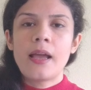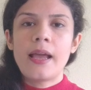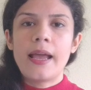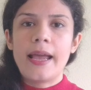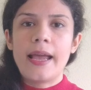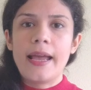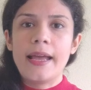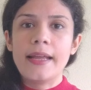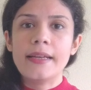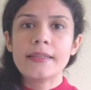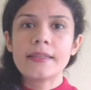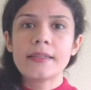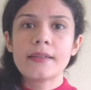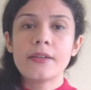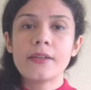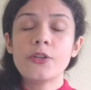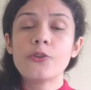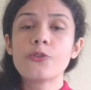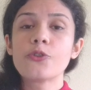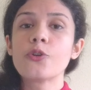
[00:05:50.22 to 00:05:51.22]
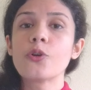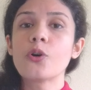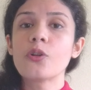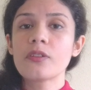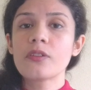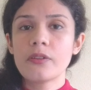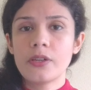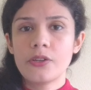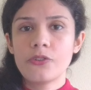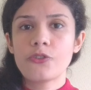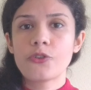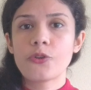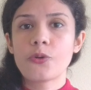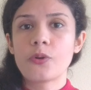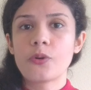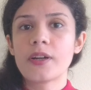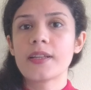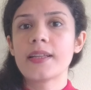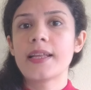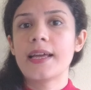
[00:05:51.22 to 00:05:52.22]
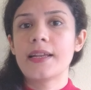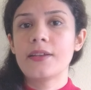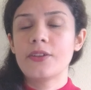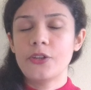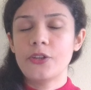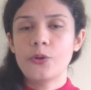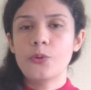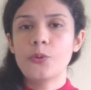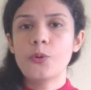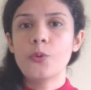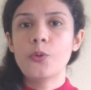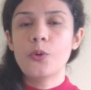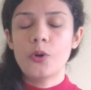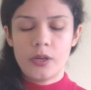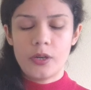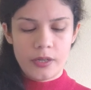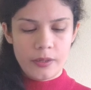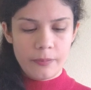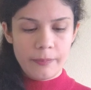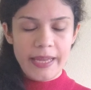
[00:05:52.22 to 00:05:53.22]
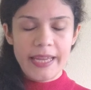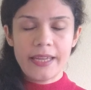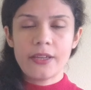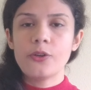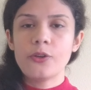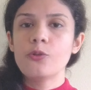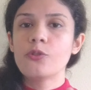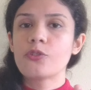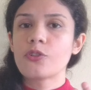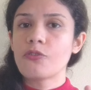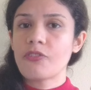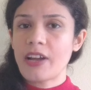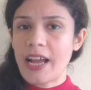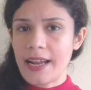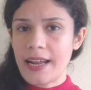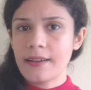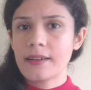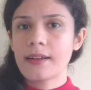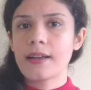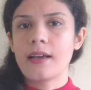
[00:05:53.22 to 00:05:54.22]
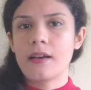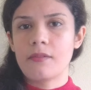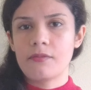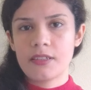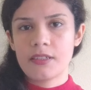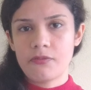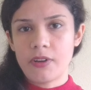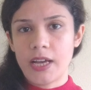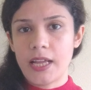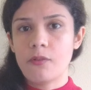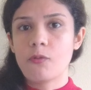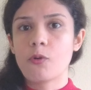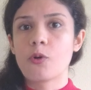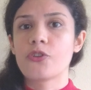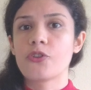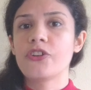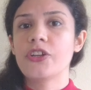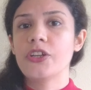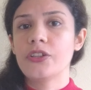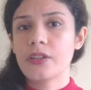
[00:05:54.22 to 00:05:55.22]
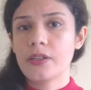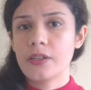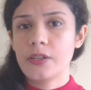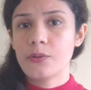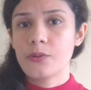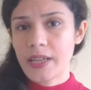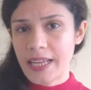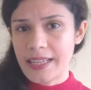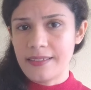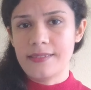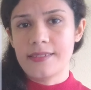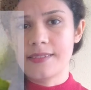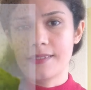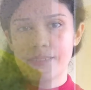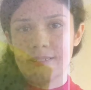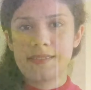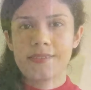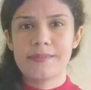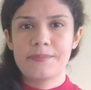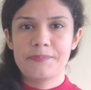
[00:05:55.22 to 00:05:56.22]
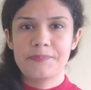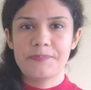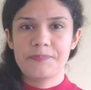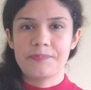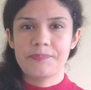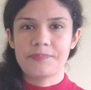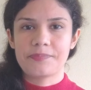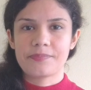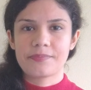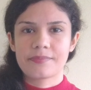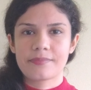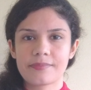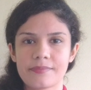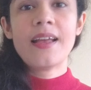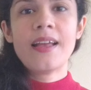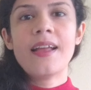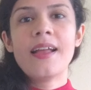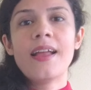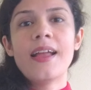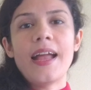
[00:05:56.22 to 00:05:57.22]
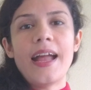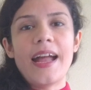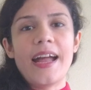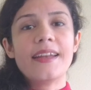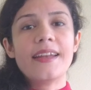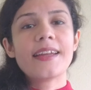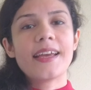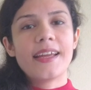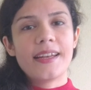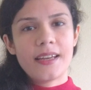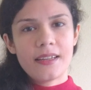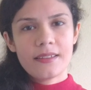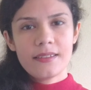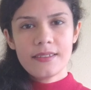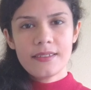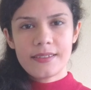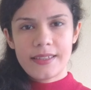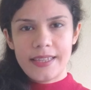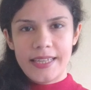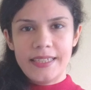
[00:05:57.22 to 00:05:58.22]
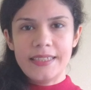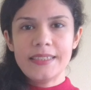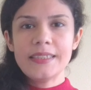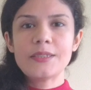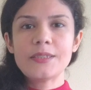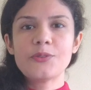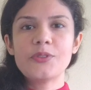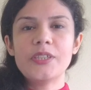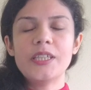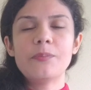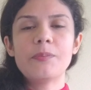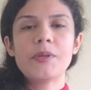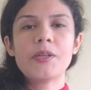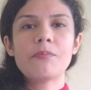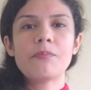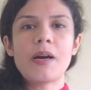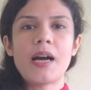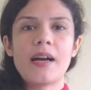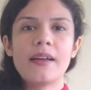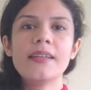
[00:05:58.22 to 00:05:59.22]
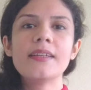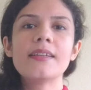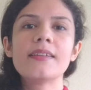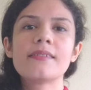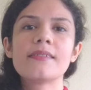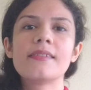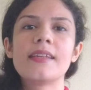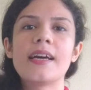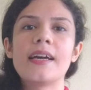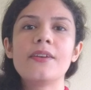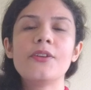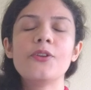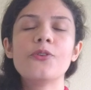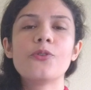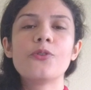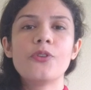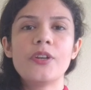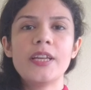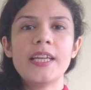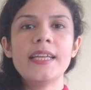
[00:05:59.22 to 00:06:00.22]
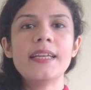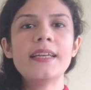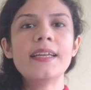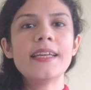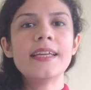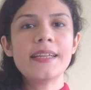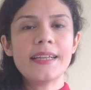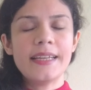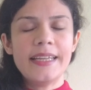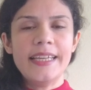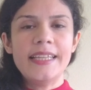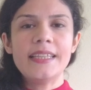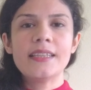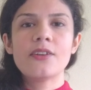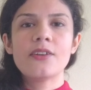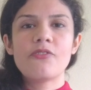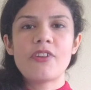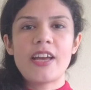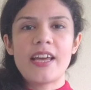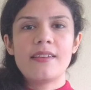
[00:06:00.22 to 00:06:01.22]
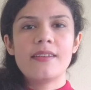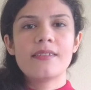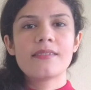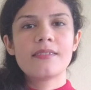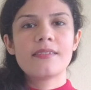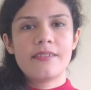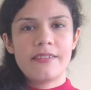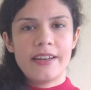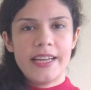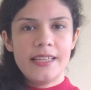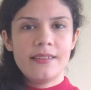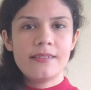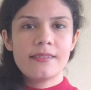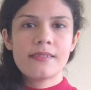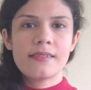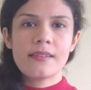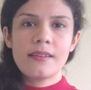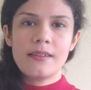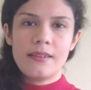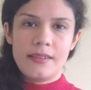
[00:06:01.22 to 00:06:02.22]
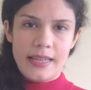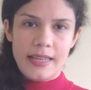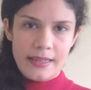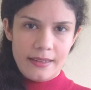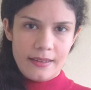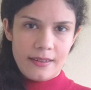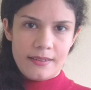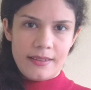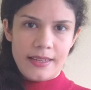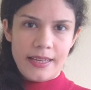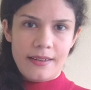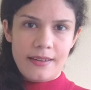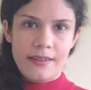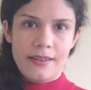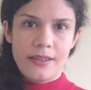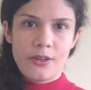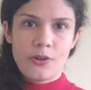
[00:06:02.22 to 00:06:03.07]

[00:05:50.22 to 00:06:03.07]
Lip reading: And you should also ensure that you make use of hand gloves while washing the utensils. And another thing to keep in mind is that you routinely clean the various drains that are there